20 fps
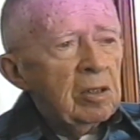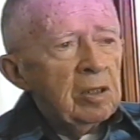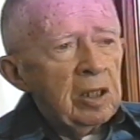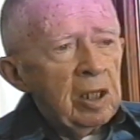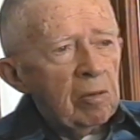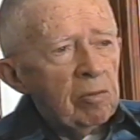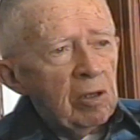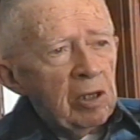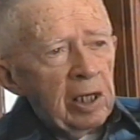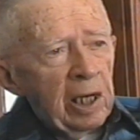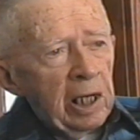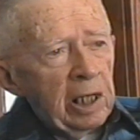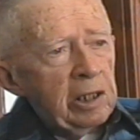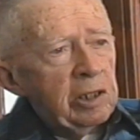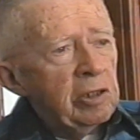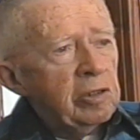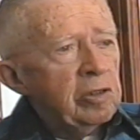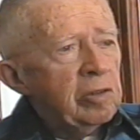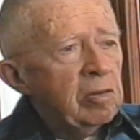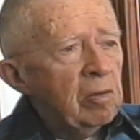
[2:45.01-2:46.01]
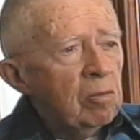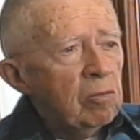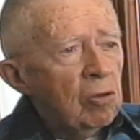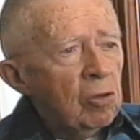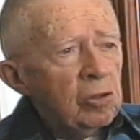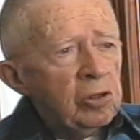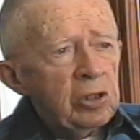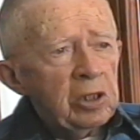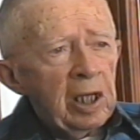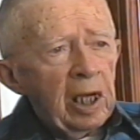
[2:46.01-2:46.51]
They were Harringtons from
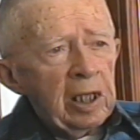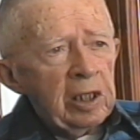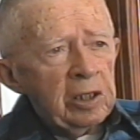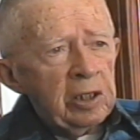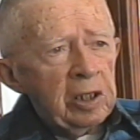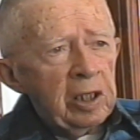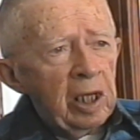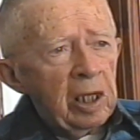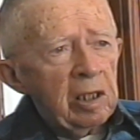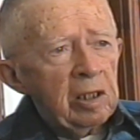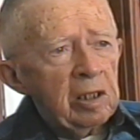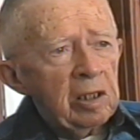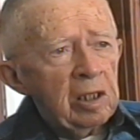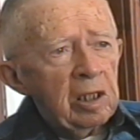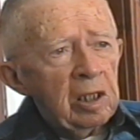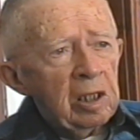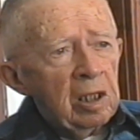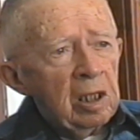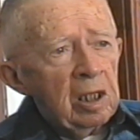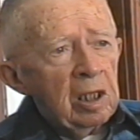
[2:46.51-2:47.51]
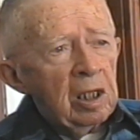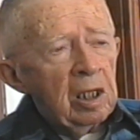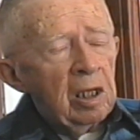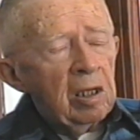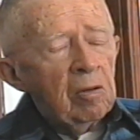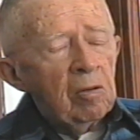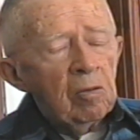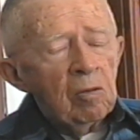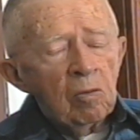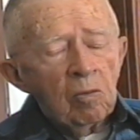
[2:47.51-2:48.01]
both sides, yeah. I see.
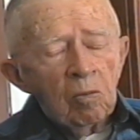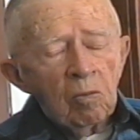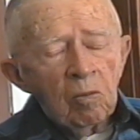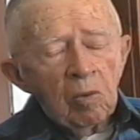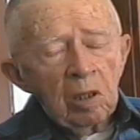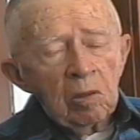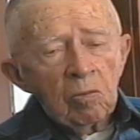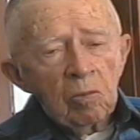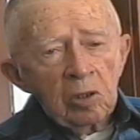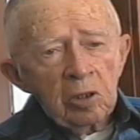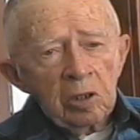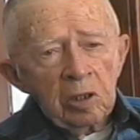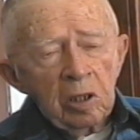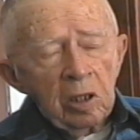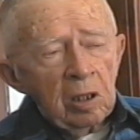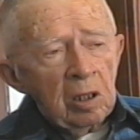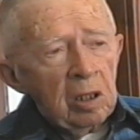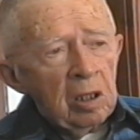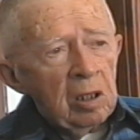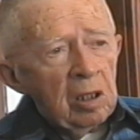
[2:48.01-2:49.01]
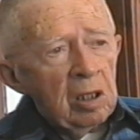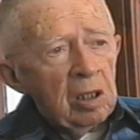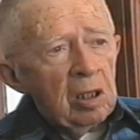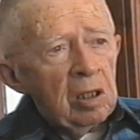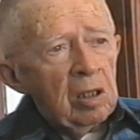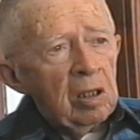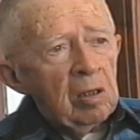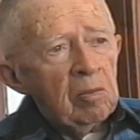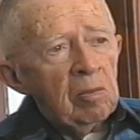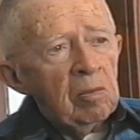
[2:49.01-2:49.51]
Now, one was,
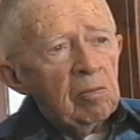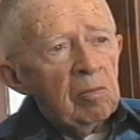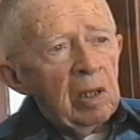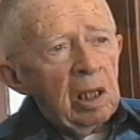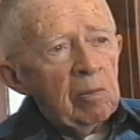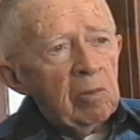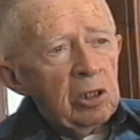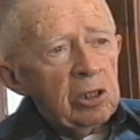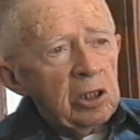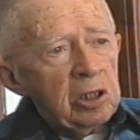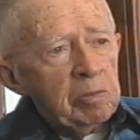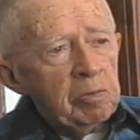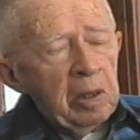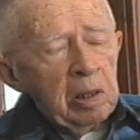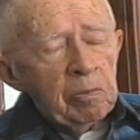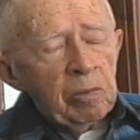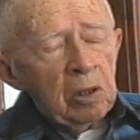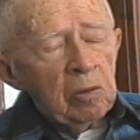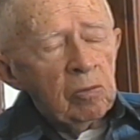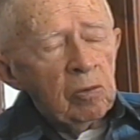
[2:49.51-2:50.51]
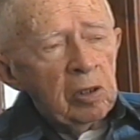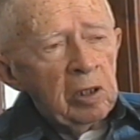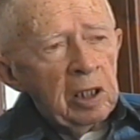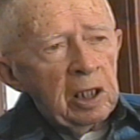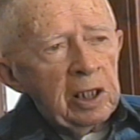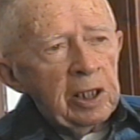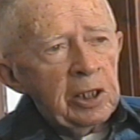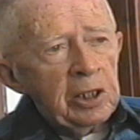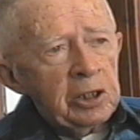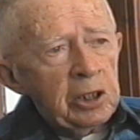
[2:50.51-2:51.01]
uh, my mother's people were
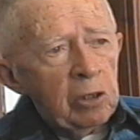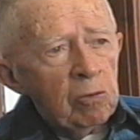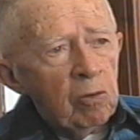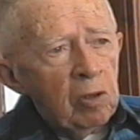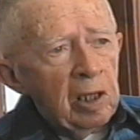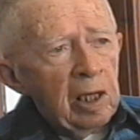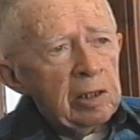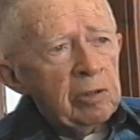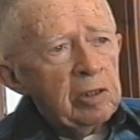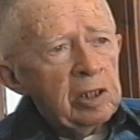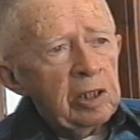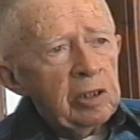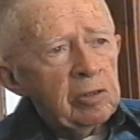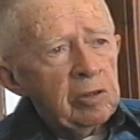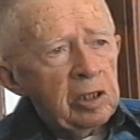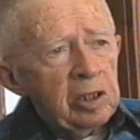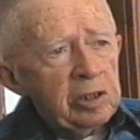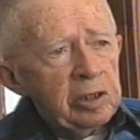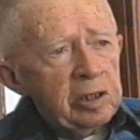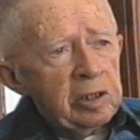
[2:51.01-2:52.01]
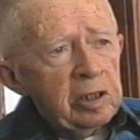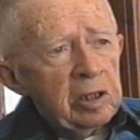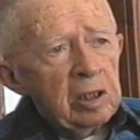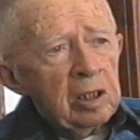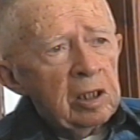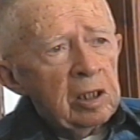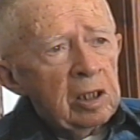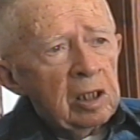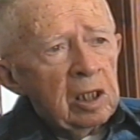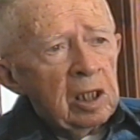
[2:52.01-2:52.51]
in Niskawatri and Trisk,
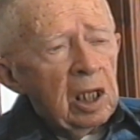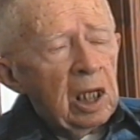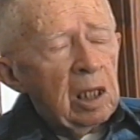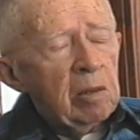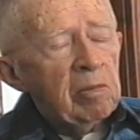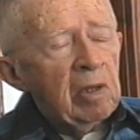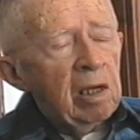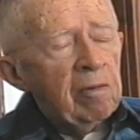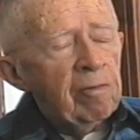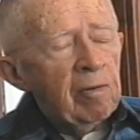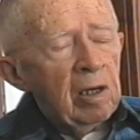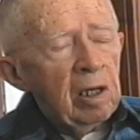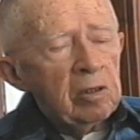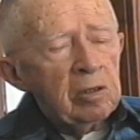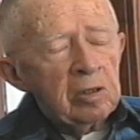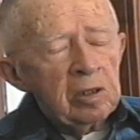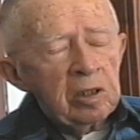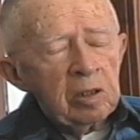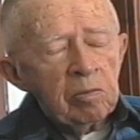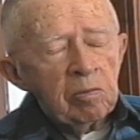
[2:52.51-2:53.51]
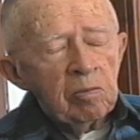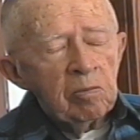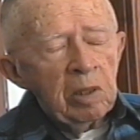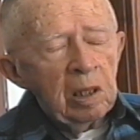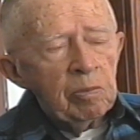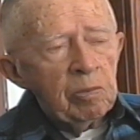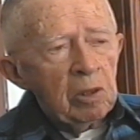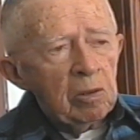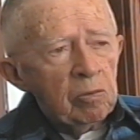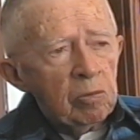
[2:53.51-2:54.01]
and my father's
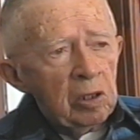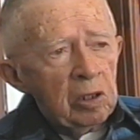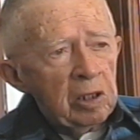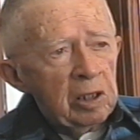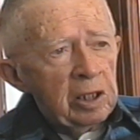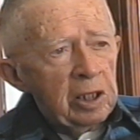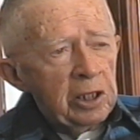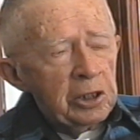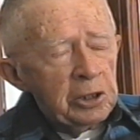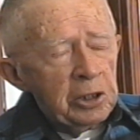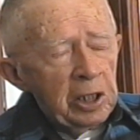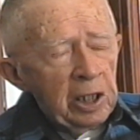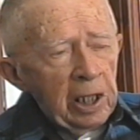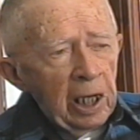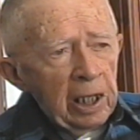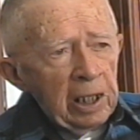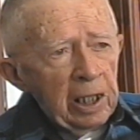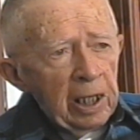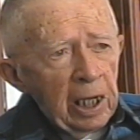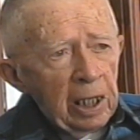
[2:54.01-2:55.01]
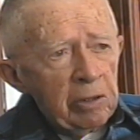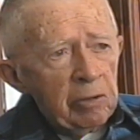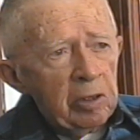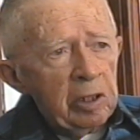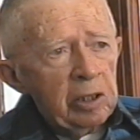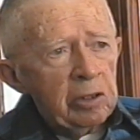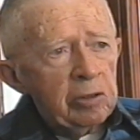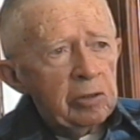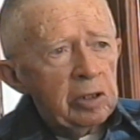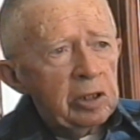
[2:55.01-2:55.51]
people were in Niskanen and
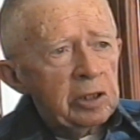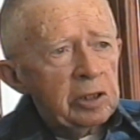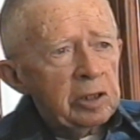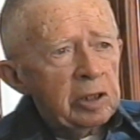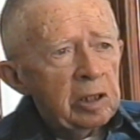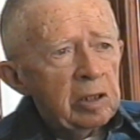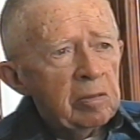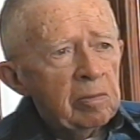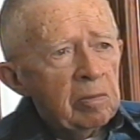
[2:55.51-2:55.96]
Trisk.